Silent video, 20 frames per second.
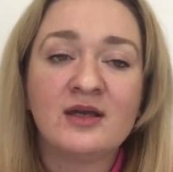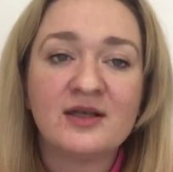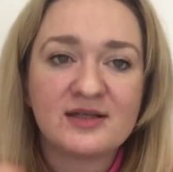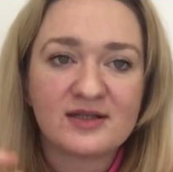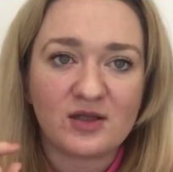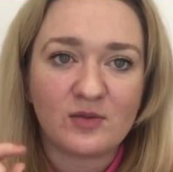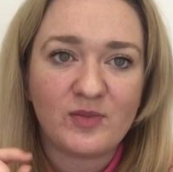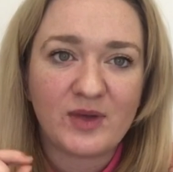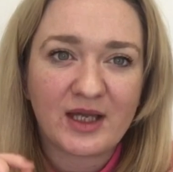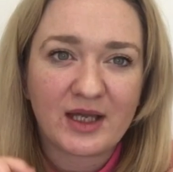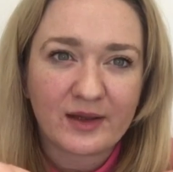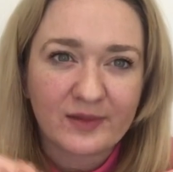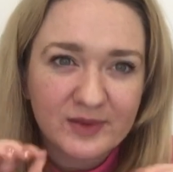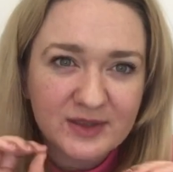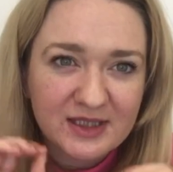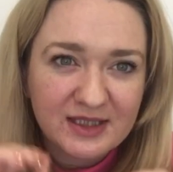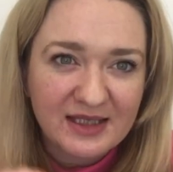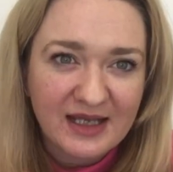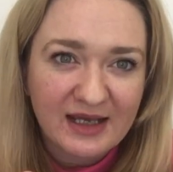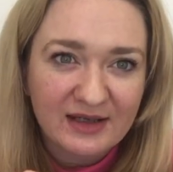So being able
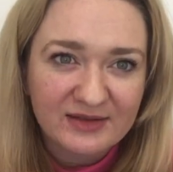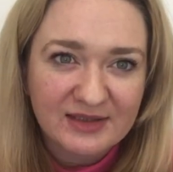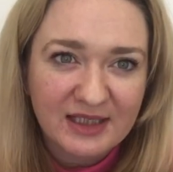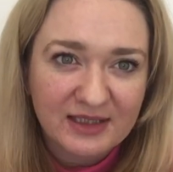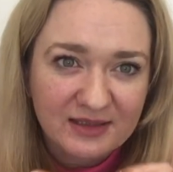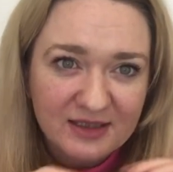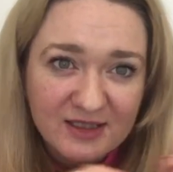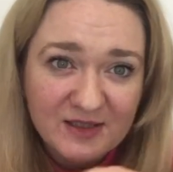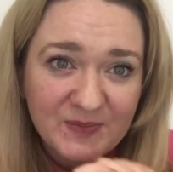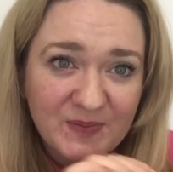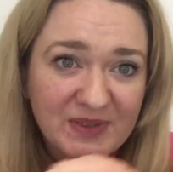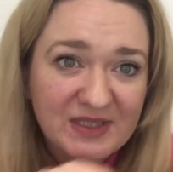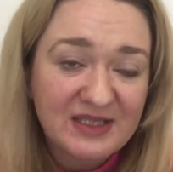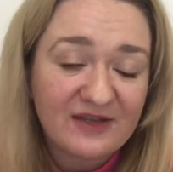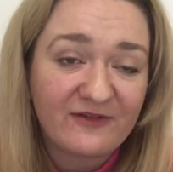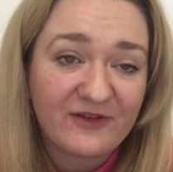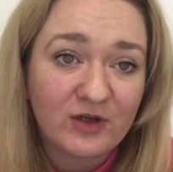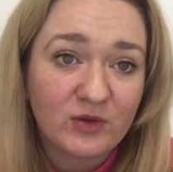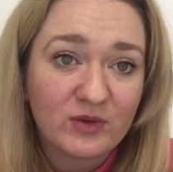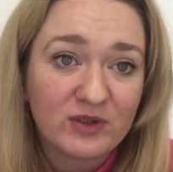to nail down the
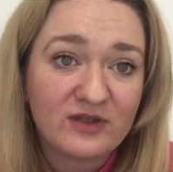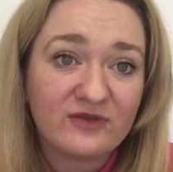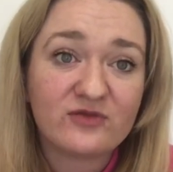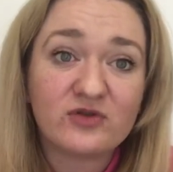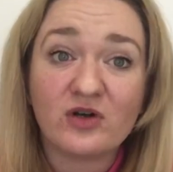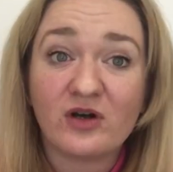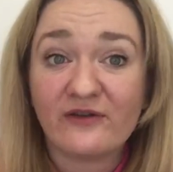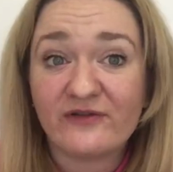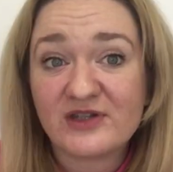specific one you've got,